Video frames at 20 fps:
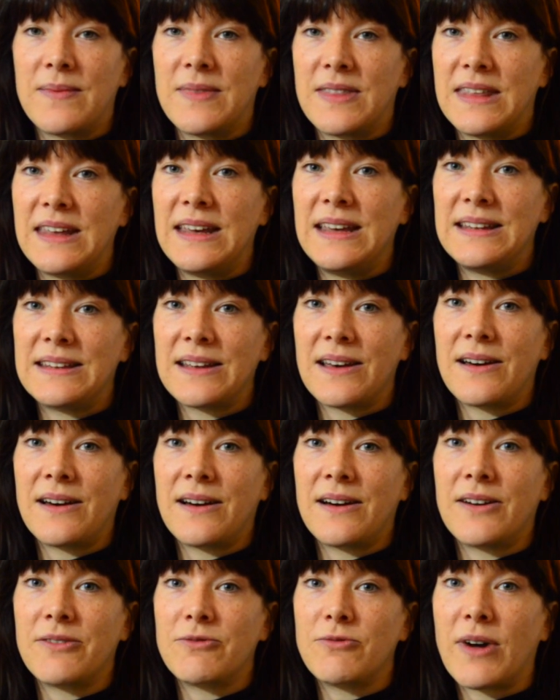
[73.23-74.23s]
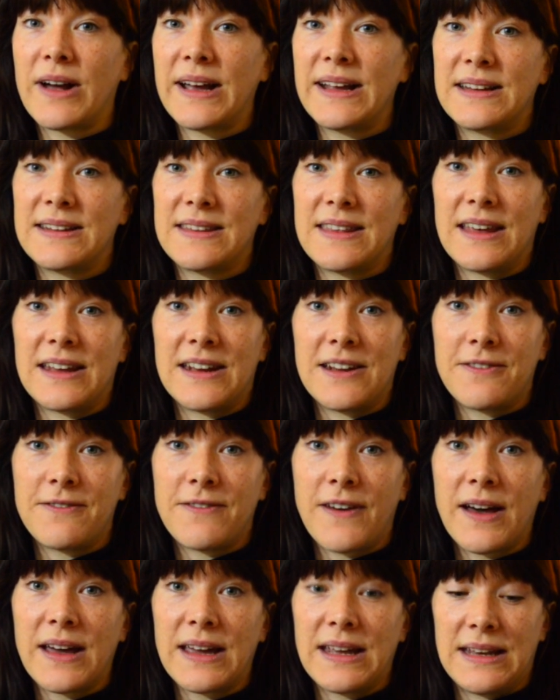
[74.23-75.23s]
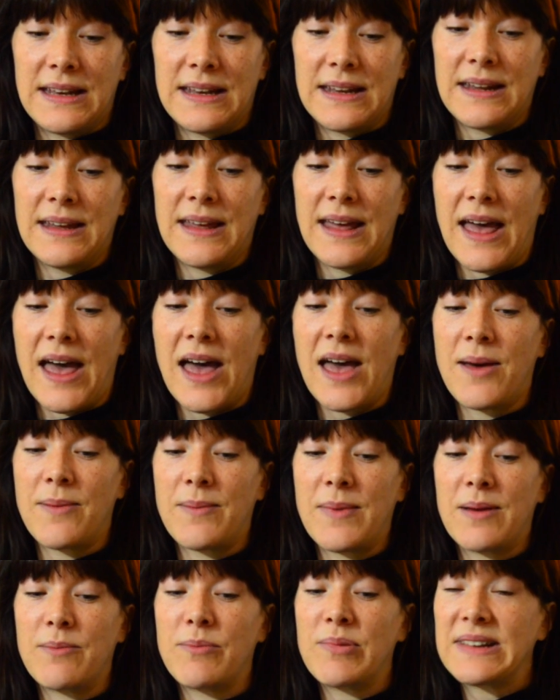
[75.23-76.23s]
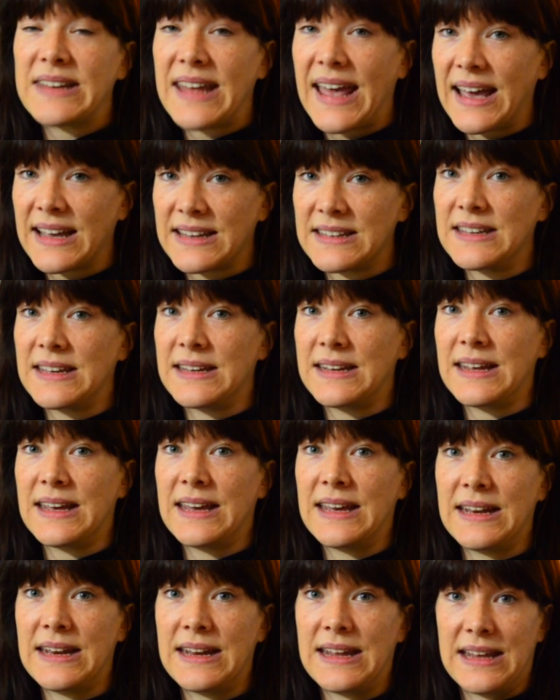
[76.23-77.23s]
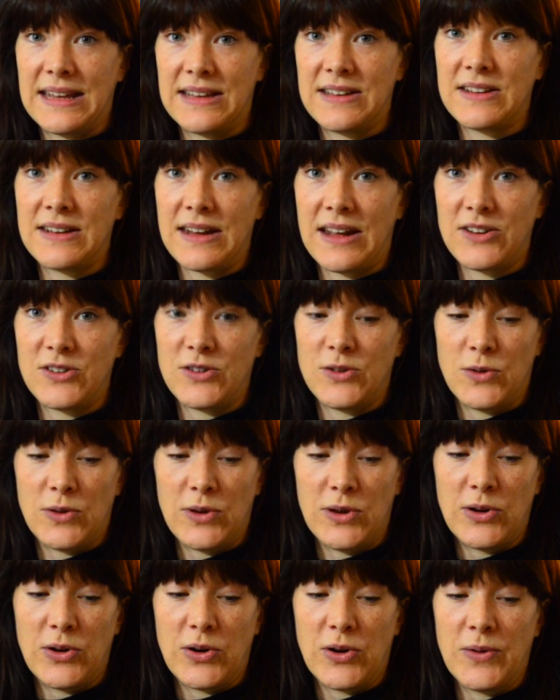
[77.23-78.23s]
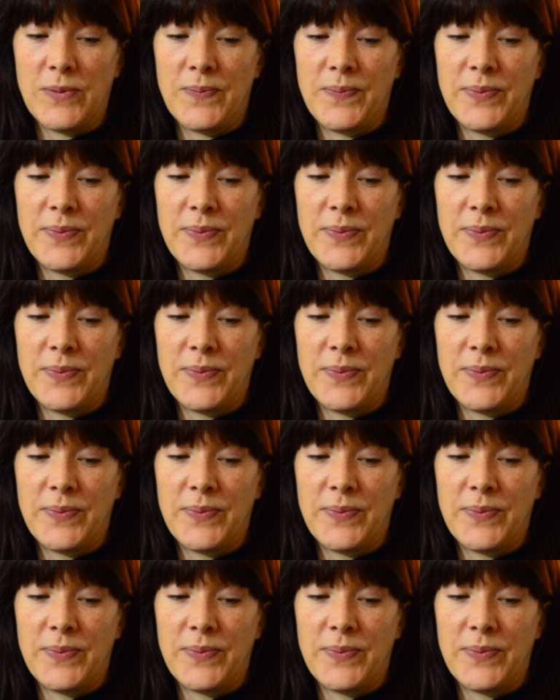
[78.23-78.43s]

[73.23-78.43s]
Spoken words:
These are rights that are defined and protected in international law.